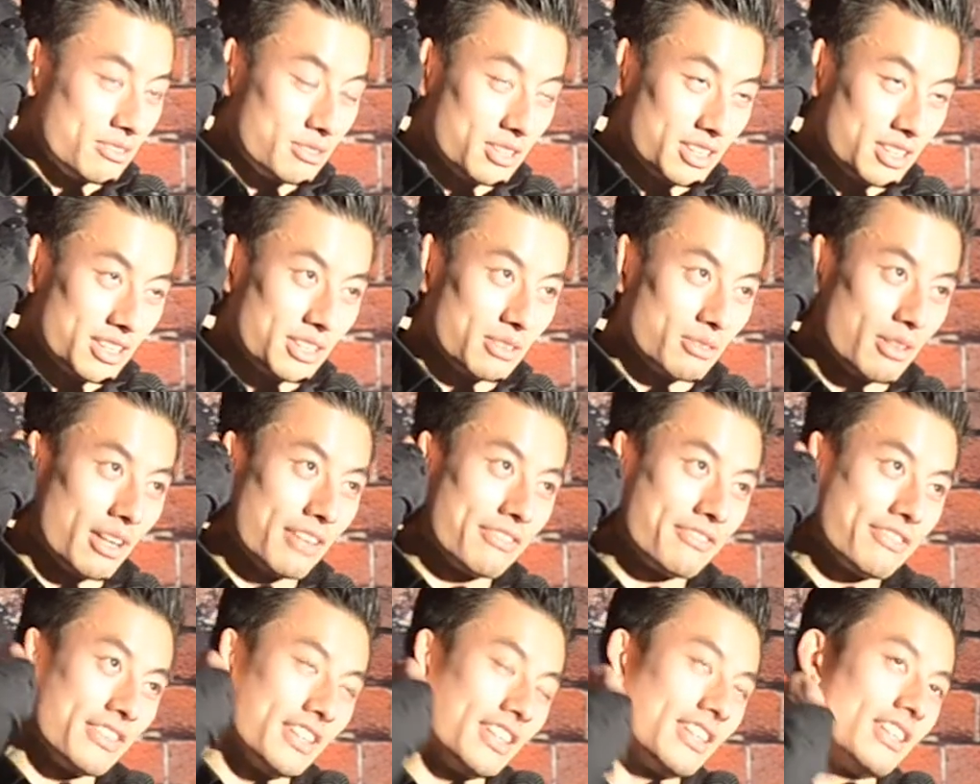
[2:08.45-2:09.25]
really
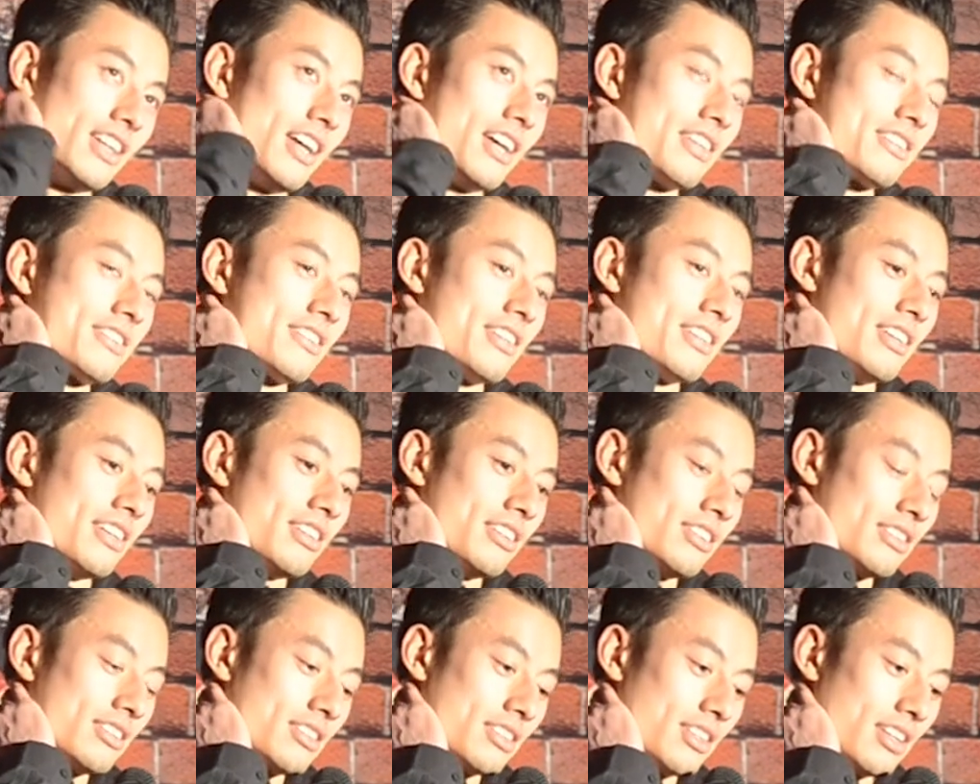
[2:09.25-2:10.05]
rough year last
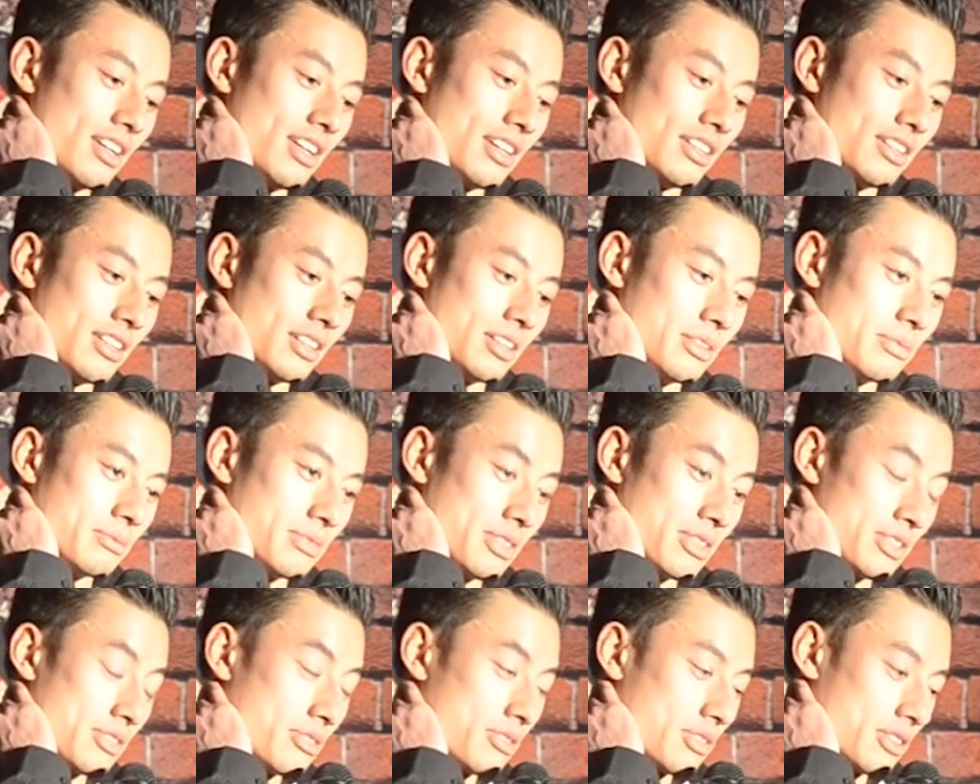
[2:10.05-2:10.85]
year. And
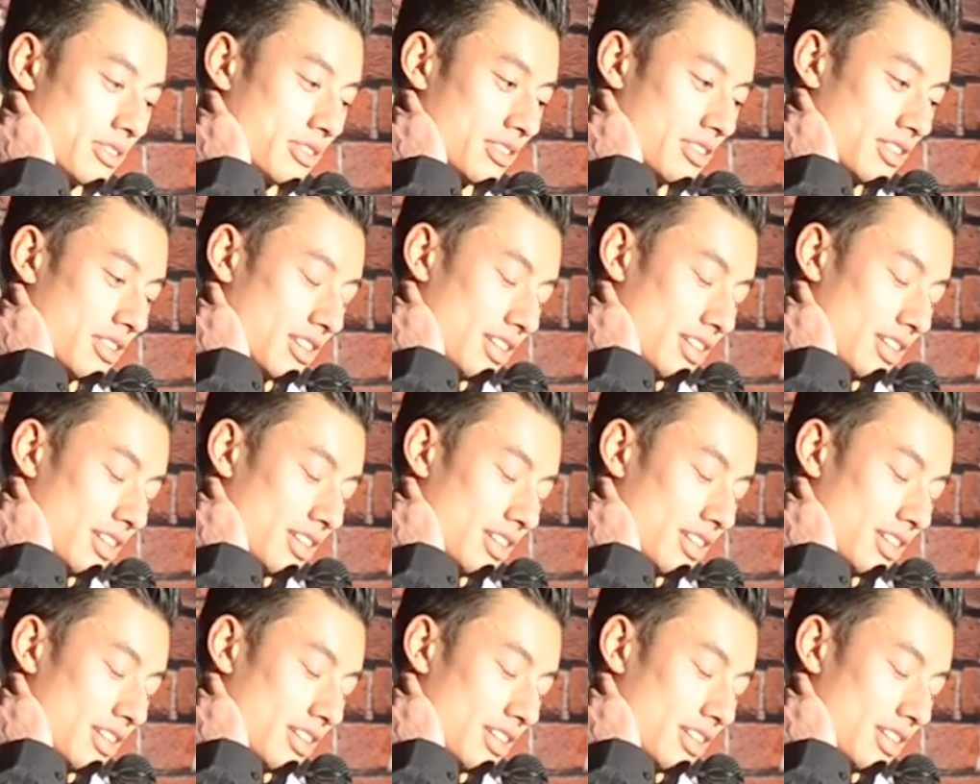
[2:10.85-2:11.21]
this is true.